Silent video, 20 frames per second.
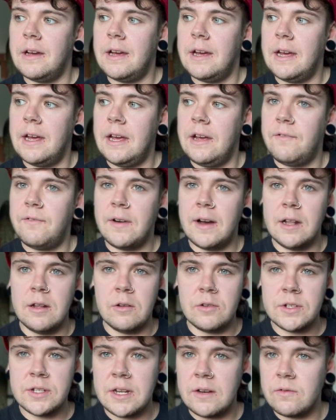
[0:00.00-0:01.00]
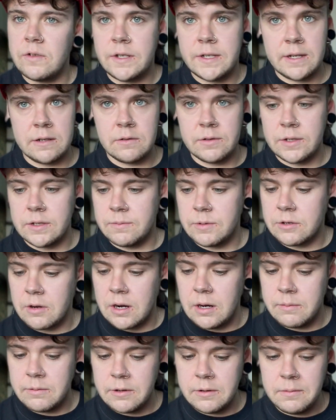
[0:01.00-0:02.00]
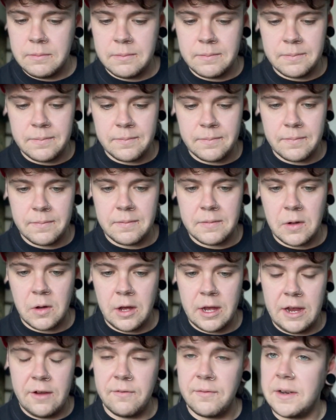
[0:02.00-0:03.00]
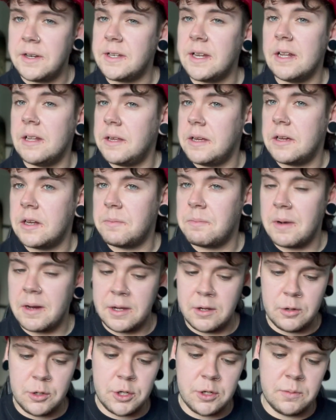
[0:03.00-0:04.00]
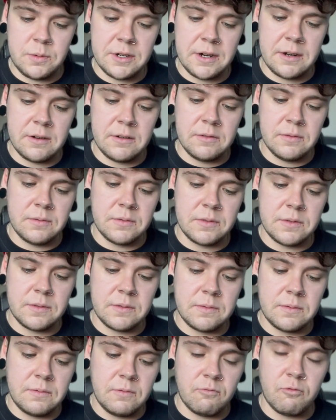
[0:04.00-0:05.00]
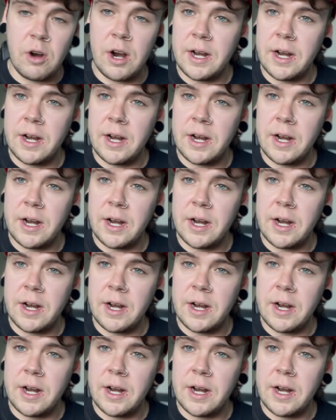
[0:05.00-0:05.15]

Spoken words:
if I lost every single subscriber, if I deleted my YouTube channel right